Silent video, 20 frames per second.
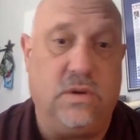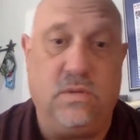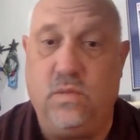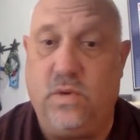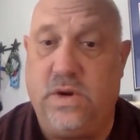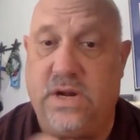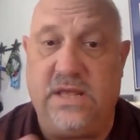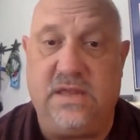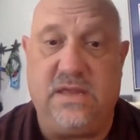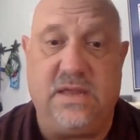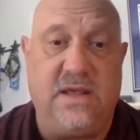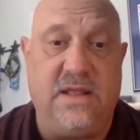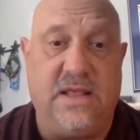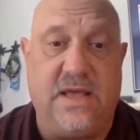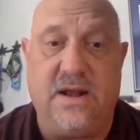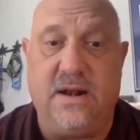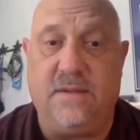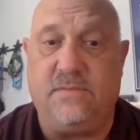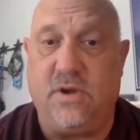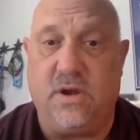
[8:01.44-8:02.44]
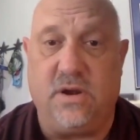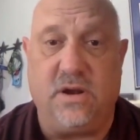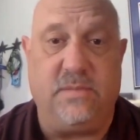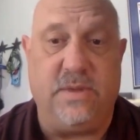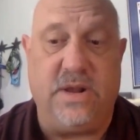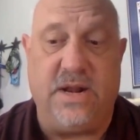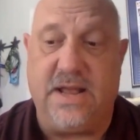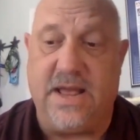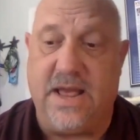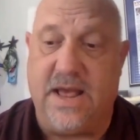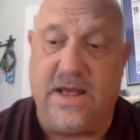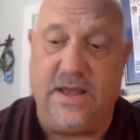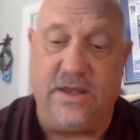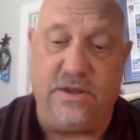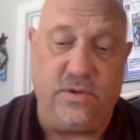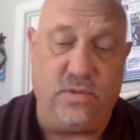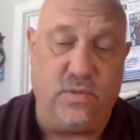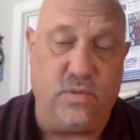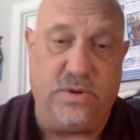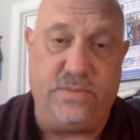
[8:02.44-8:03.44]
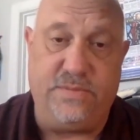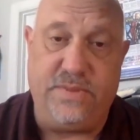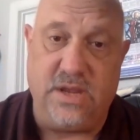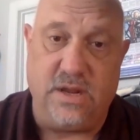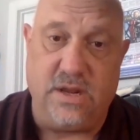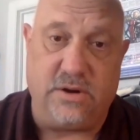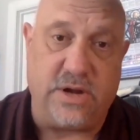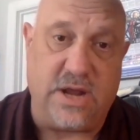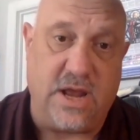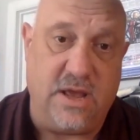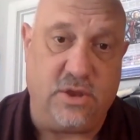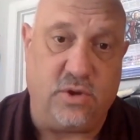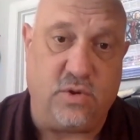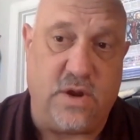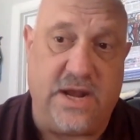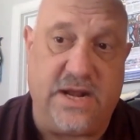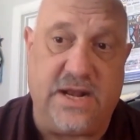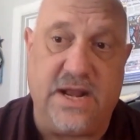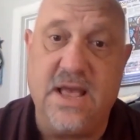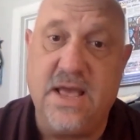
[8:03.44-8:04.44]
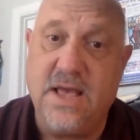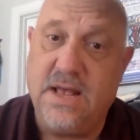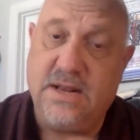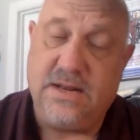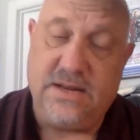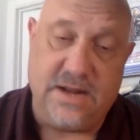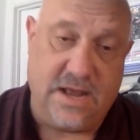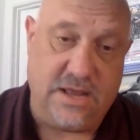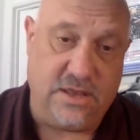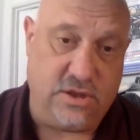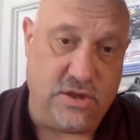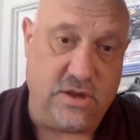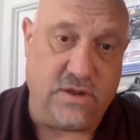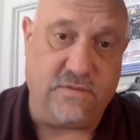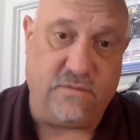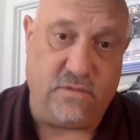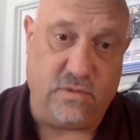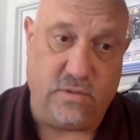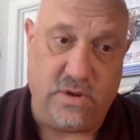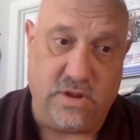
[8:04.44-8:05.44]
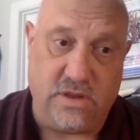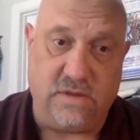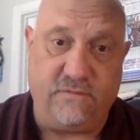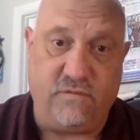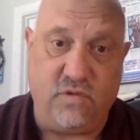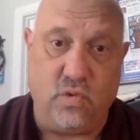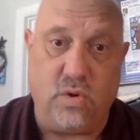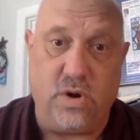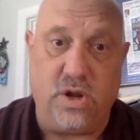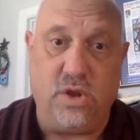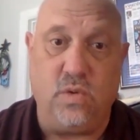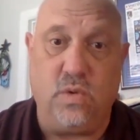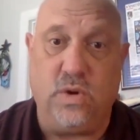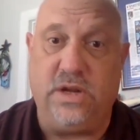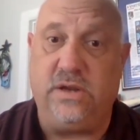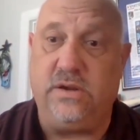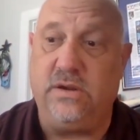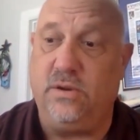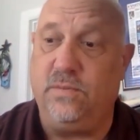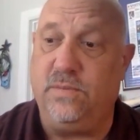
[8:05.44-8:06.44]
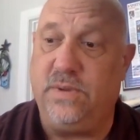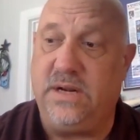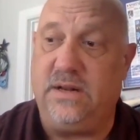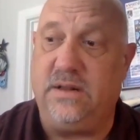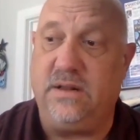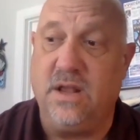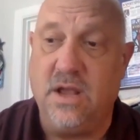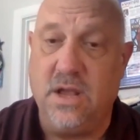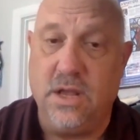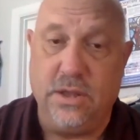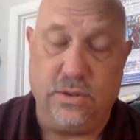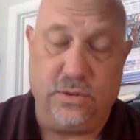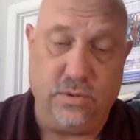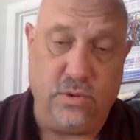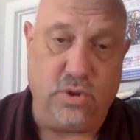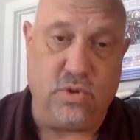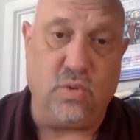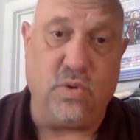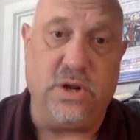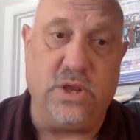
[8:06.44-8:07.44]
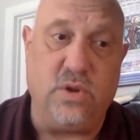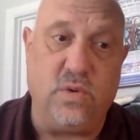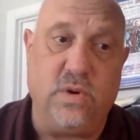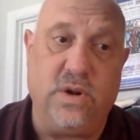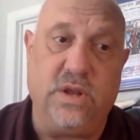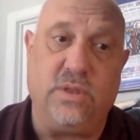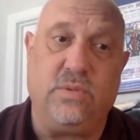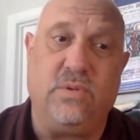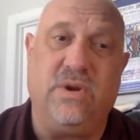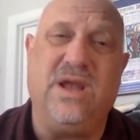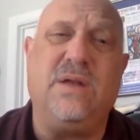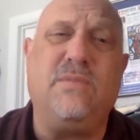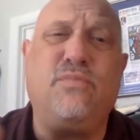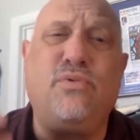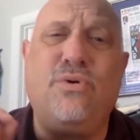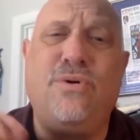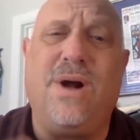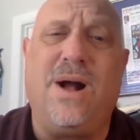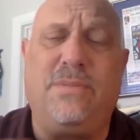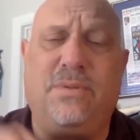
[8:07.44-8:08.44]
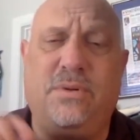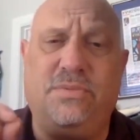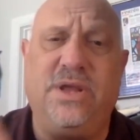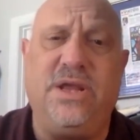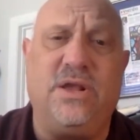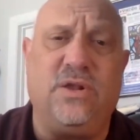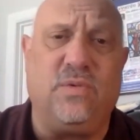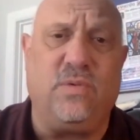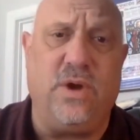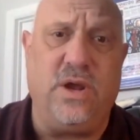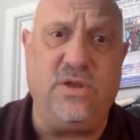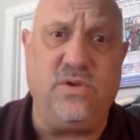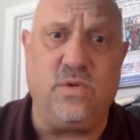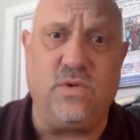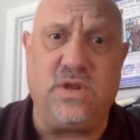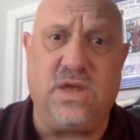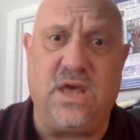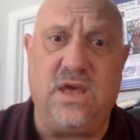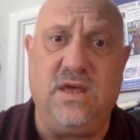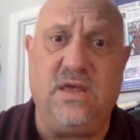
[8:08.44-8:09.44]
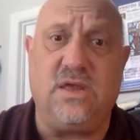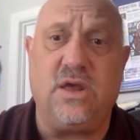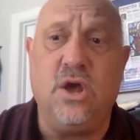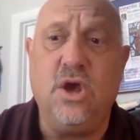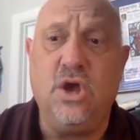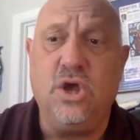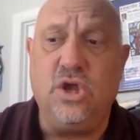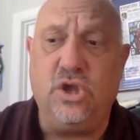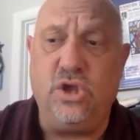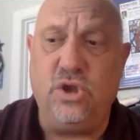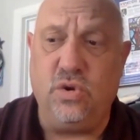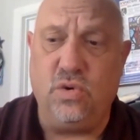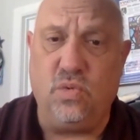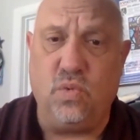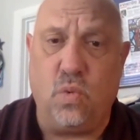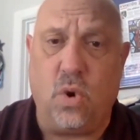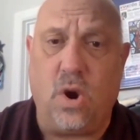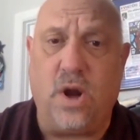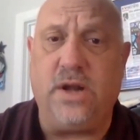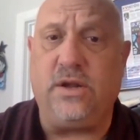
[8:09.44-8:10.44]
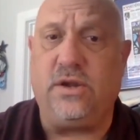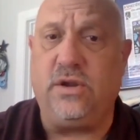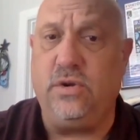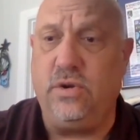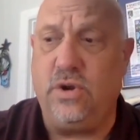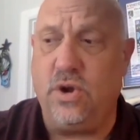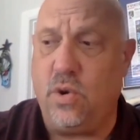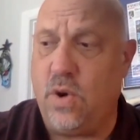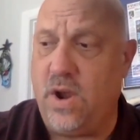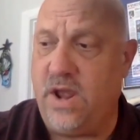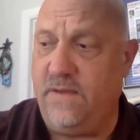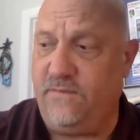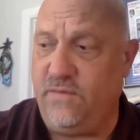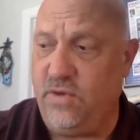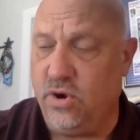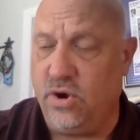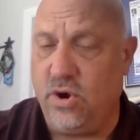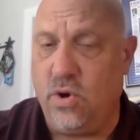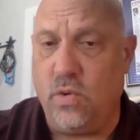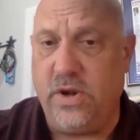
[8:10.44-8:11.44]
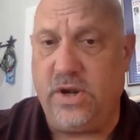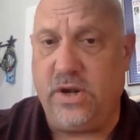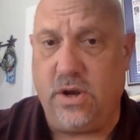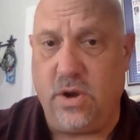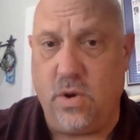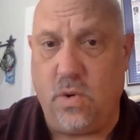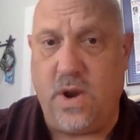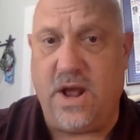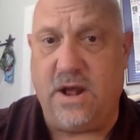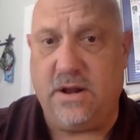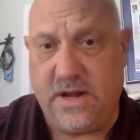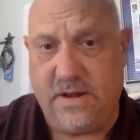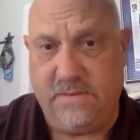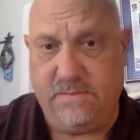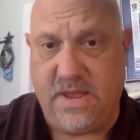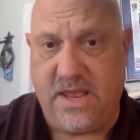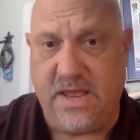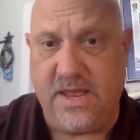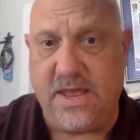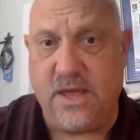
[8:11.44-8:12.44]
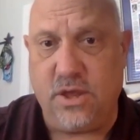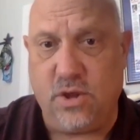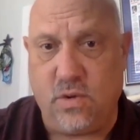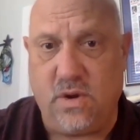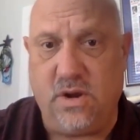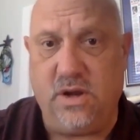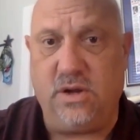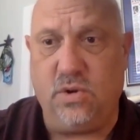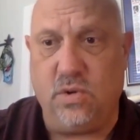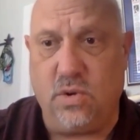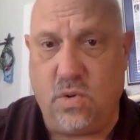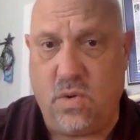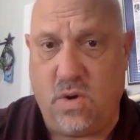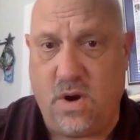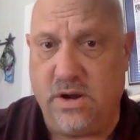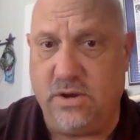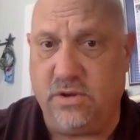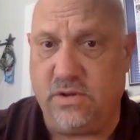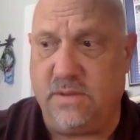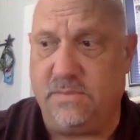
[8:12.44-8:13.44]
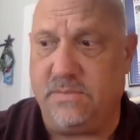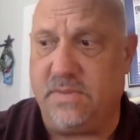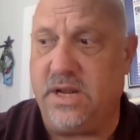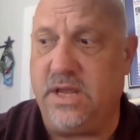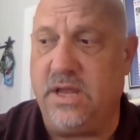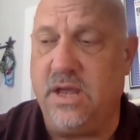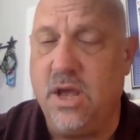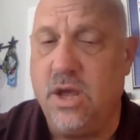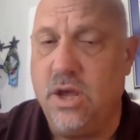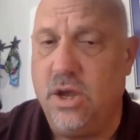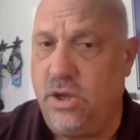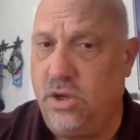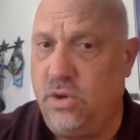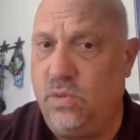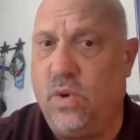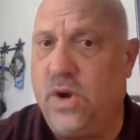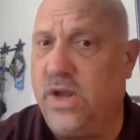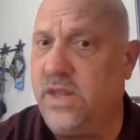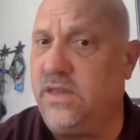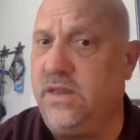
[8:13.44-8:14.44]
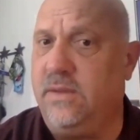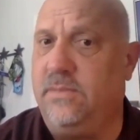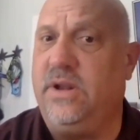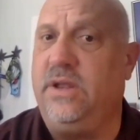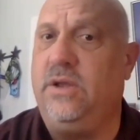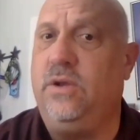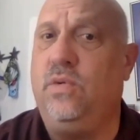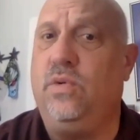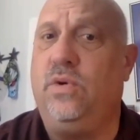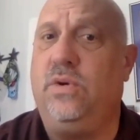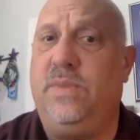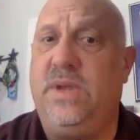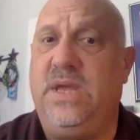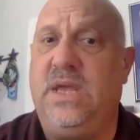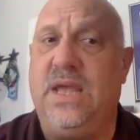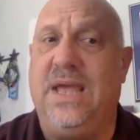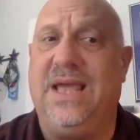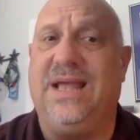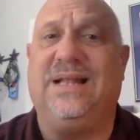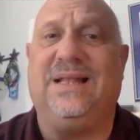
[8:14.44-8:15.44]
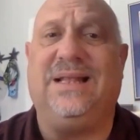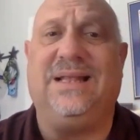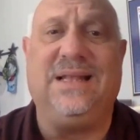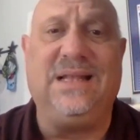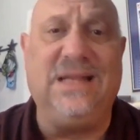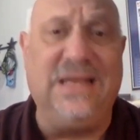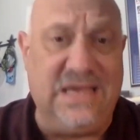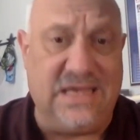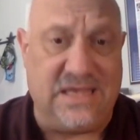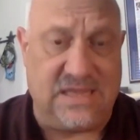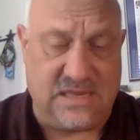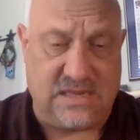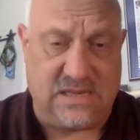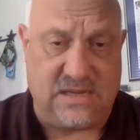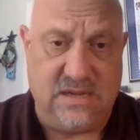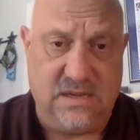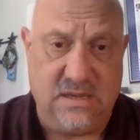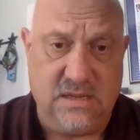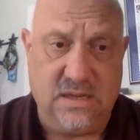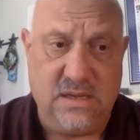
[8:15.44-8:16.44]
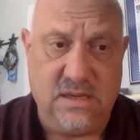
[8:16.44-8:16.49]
And when I say that, I'm talking about a guy who would be under contract, not just for the rest of 2022, but through 2023. And probably in the Rangers case, you'd want to go, if you're going to go out and make a trade to acquire somebody, you'd want somebody who would be at least